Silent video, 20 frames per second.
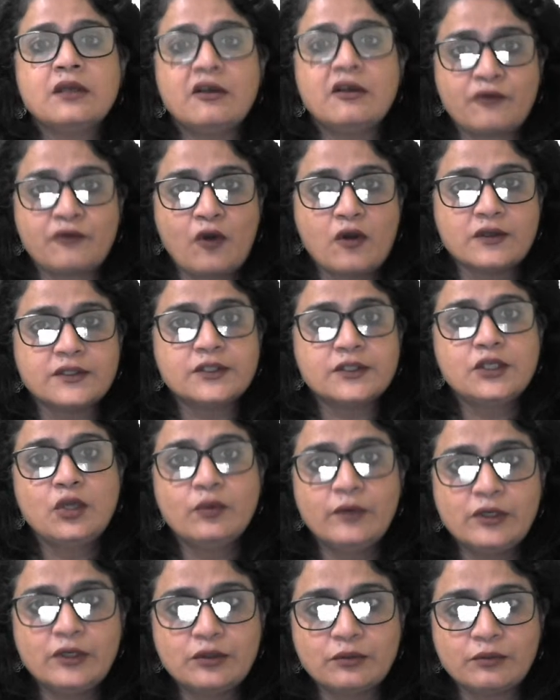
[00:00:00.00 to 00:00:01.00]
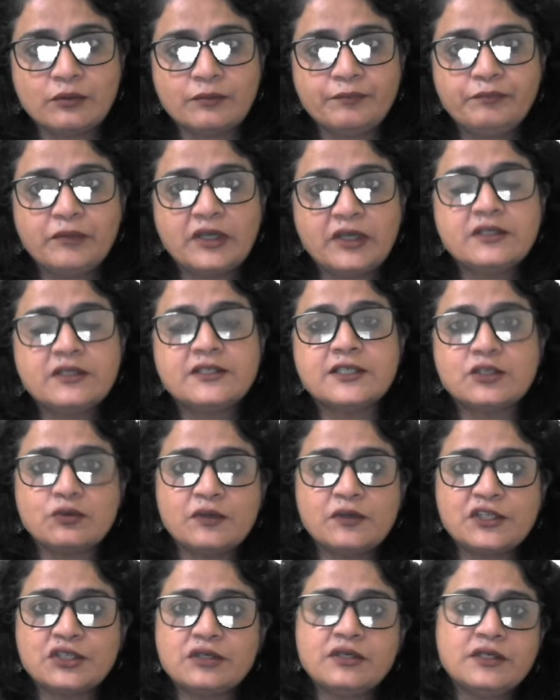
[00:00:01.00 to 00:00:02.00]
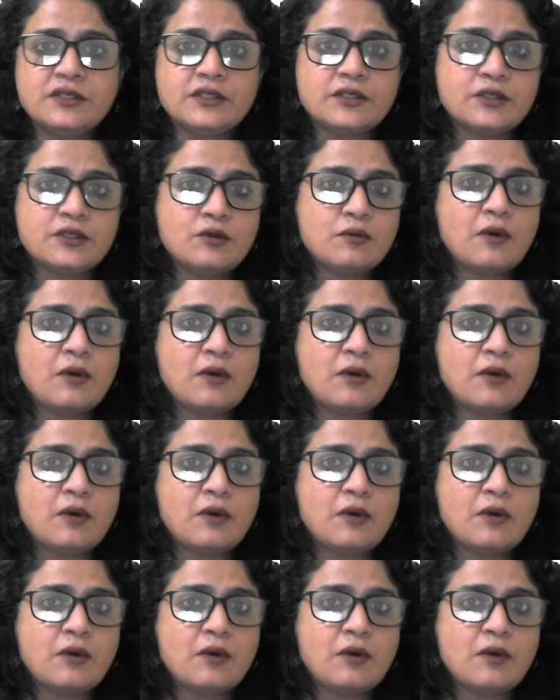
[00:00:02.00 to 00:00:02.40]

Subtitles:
Of course, you will do because the situation is